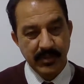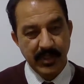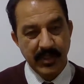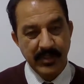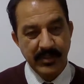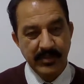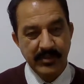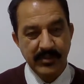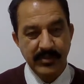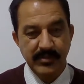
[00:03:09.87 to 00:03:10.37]

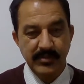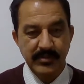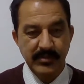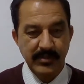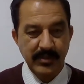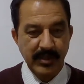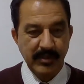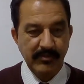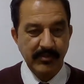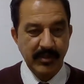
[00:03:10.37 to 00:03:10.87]
client's
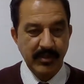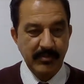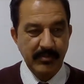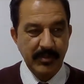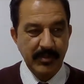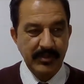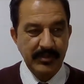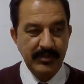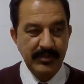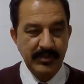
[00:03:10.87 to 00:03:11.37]

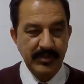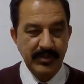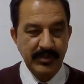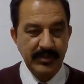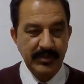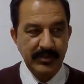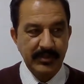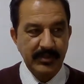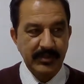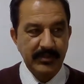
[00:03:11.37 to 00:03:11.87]
requirements
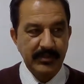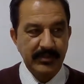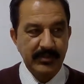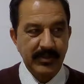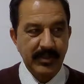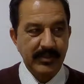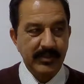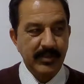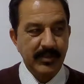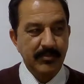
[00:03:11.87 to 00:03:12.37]
and the
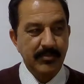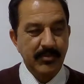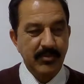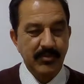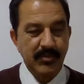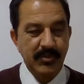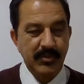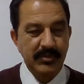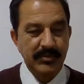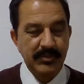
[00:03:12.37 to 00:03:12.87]
client
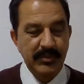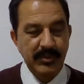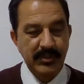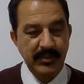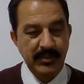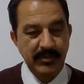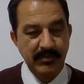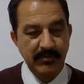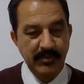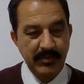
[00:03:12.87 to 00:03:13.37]
approvals
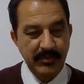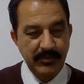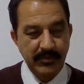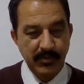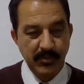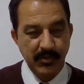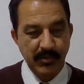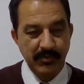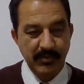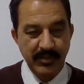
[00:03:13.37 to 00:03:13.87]
and
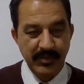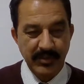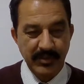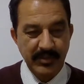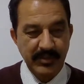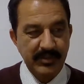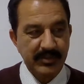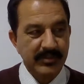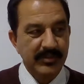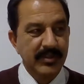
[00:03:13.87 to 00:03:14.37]
whatsoever
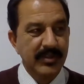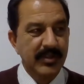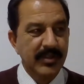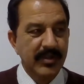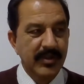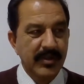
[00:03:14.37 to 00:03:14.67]
it is.